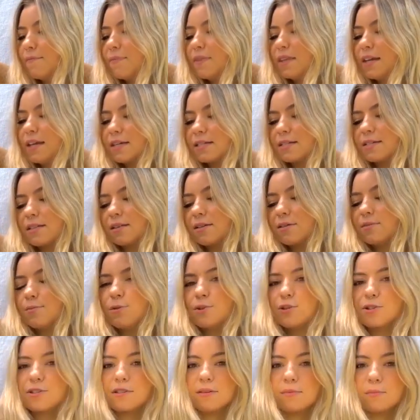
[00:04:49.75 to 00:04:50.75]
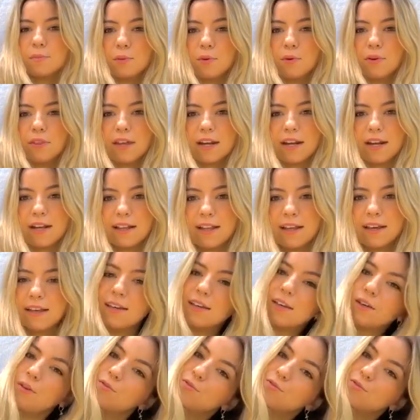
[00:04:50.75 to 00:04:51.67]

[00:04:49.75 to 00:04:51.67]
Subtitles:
It's a little more simple than I like